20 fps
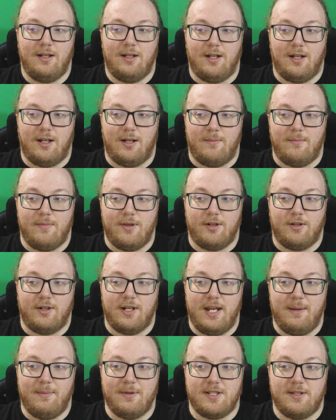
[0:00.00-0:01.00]

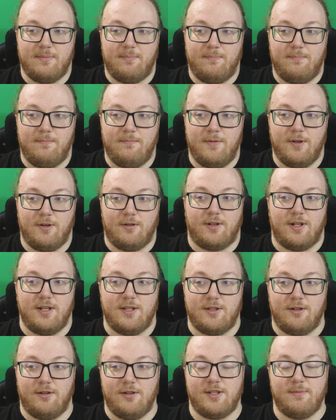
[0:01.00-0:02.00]
Their
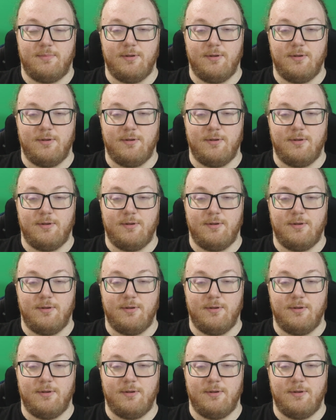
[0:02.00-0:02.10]
concern is